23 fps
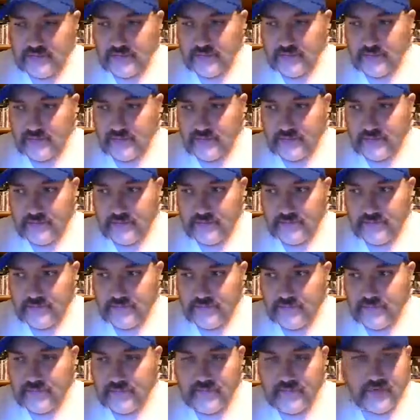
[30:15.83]

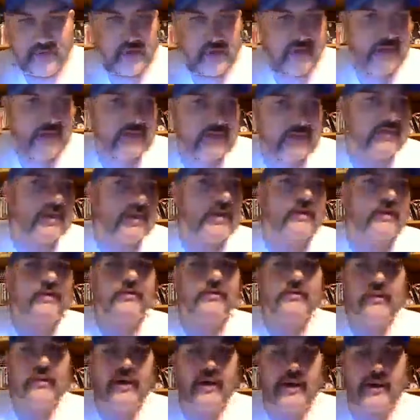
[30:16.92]
As a matter
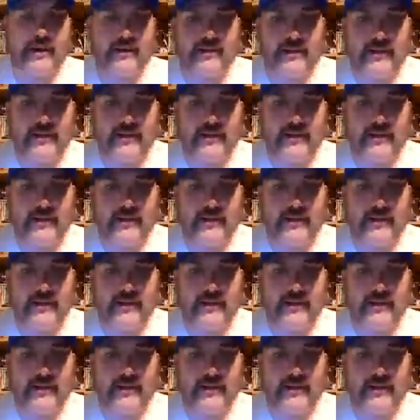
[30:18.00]
of fact,